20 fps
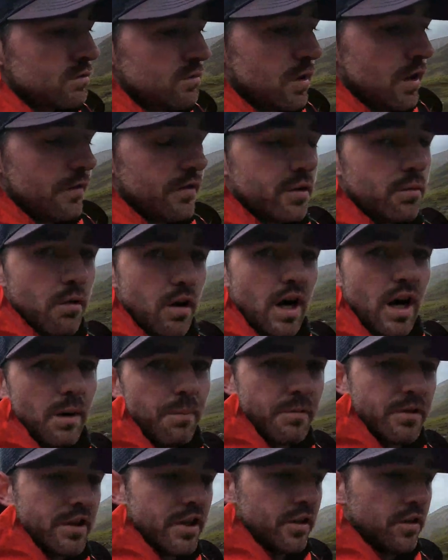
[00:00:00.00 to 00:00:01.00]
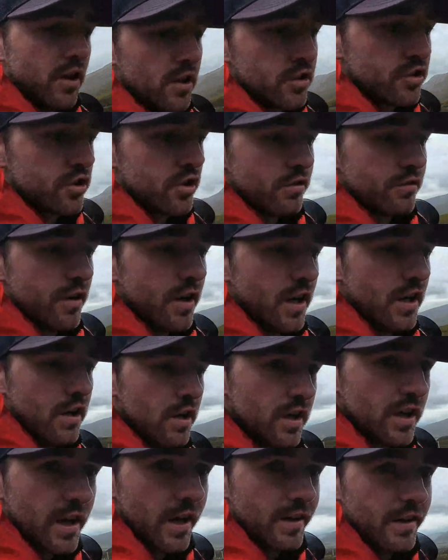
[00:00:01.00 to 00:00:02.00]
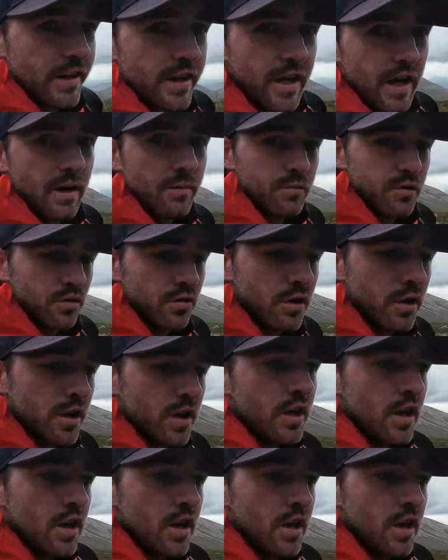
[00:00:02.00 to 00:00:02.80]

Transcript: After what happened to Glen Strafara, I kind of camped on